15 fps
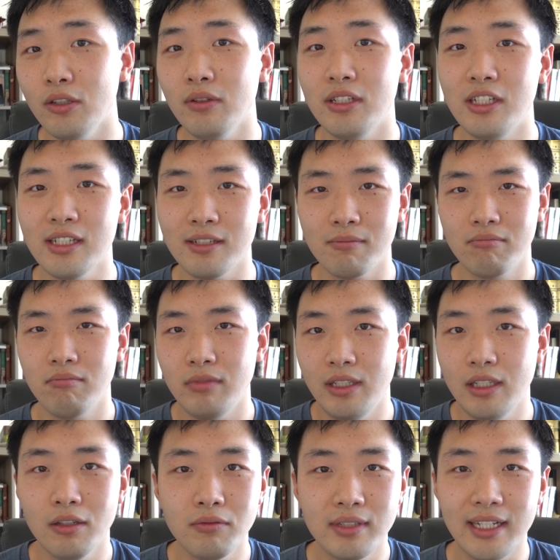do is just
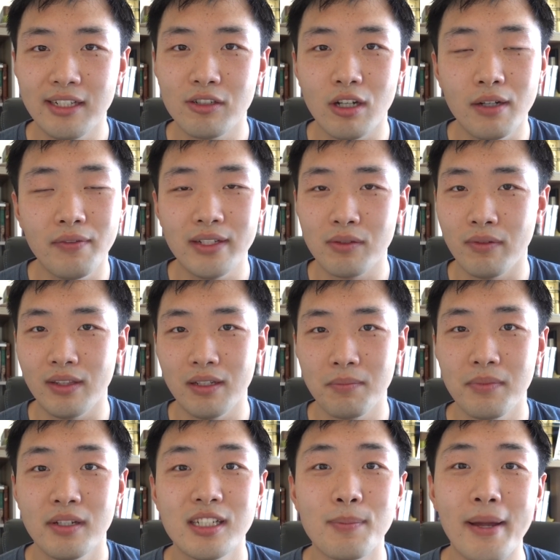take surveys with them,
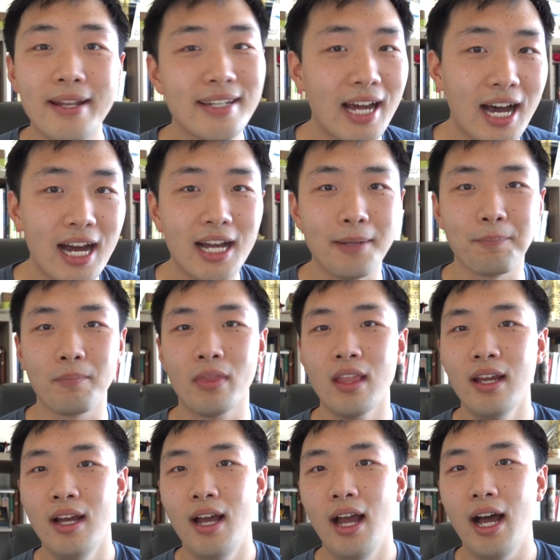spend time,
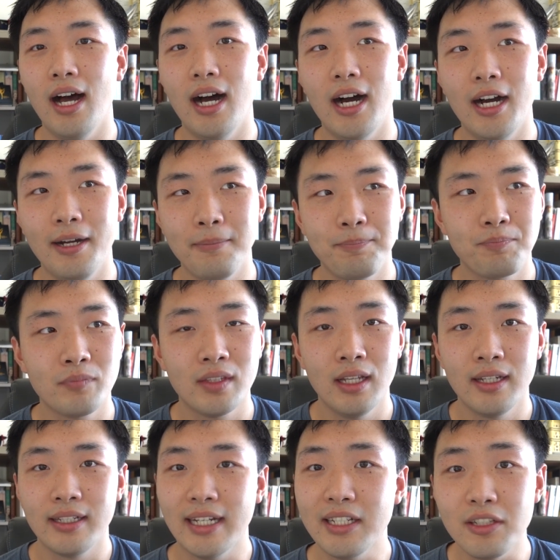
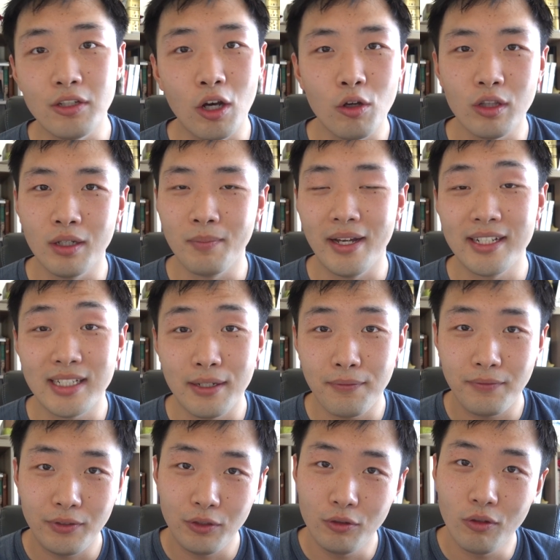get to know them as if
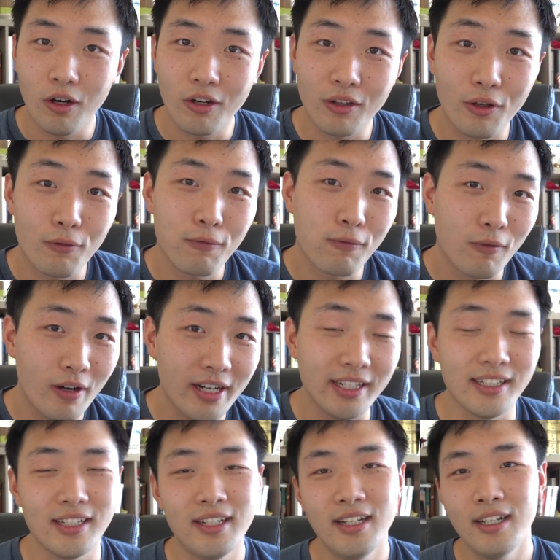you are their
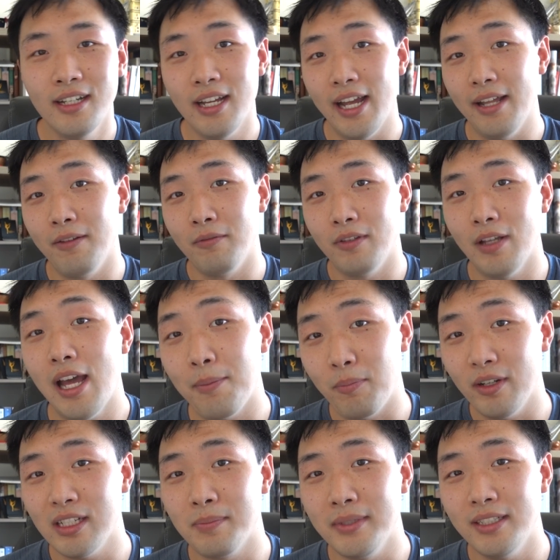friend. And that
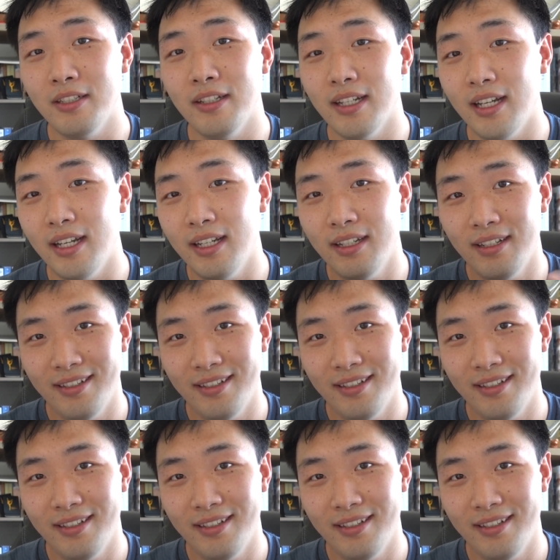brings me to the